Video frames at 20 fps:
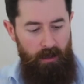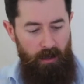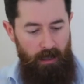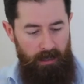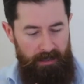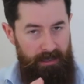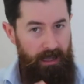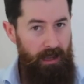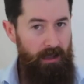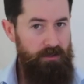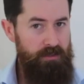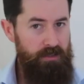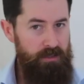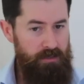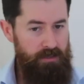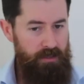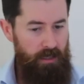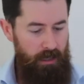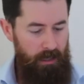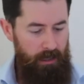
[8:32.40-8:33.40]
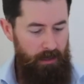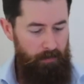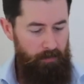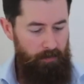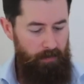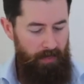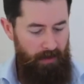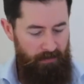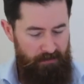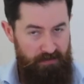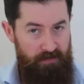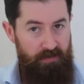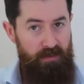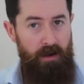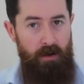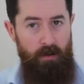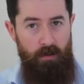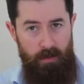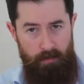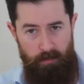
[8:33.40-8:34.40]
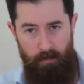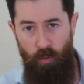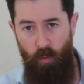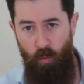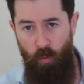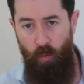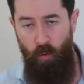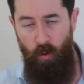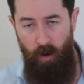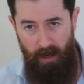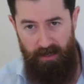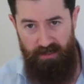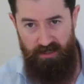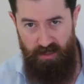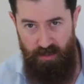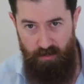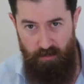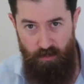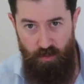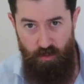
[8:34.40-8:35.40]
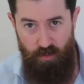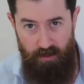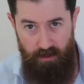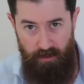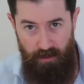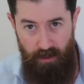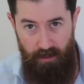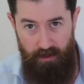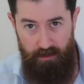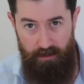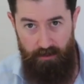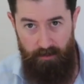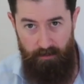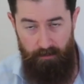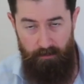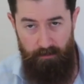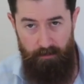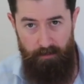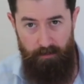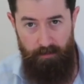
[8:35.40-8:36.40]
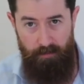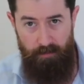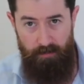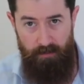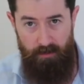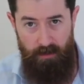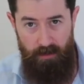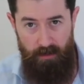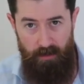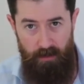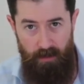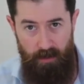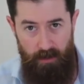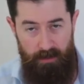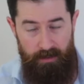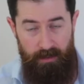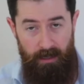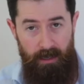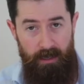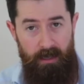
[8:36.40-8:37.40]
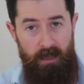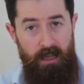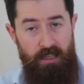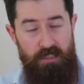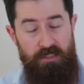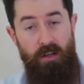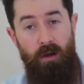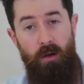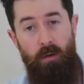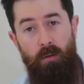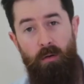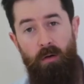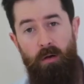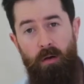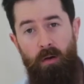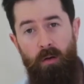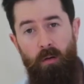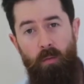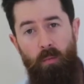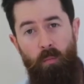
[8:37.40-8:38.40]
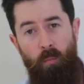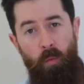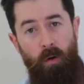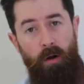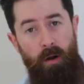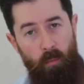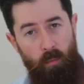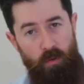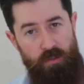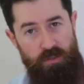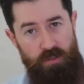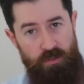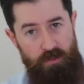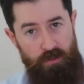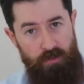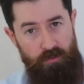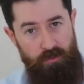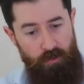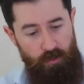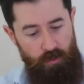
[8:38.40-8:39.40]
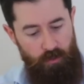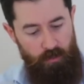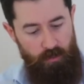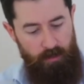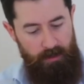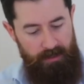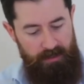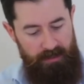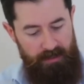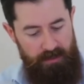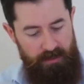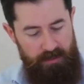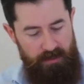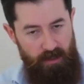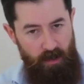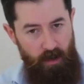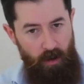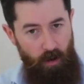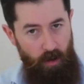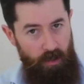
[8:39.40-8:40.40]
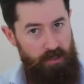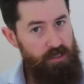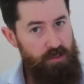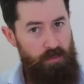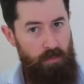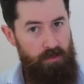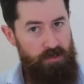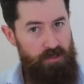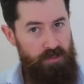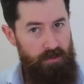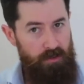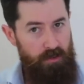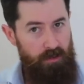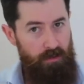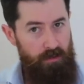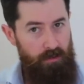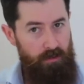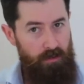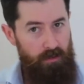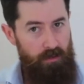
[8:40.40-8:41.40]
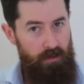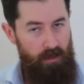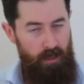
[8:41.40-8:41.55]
Accountants are very poor at communicating. Okay, so what I want you to do is, I just want you to,